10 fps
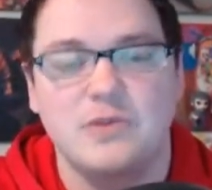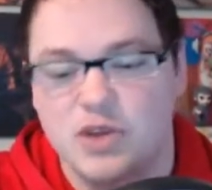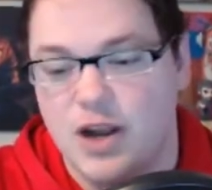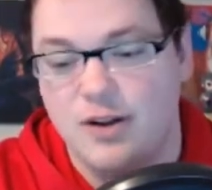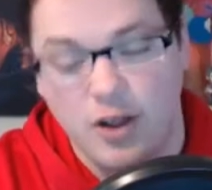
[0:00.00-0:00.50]

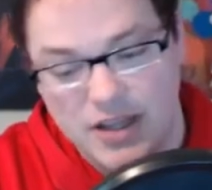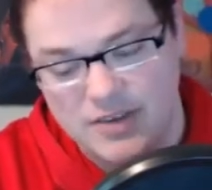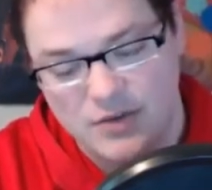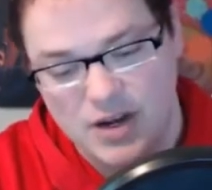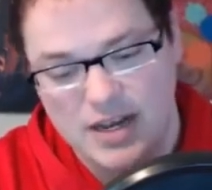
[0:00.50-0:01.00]
tried all the
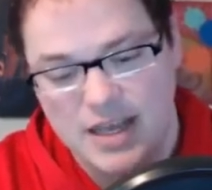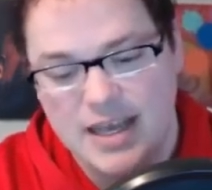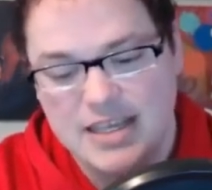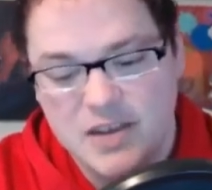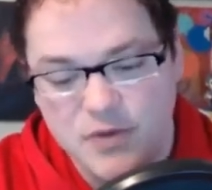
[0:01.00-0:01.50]
different
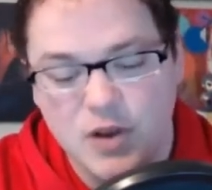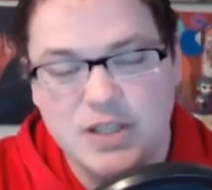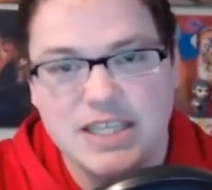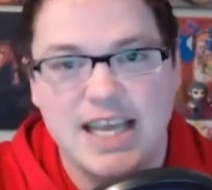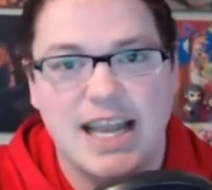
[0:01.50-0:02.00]

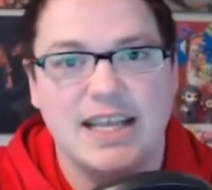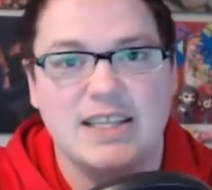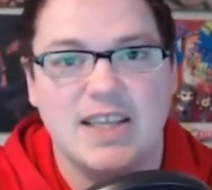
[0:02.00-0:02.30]
difficulty settings,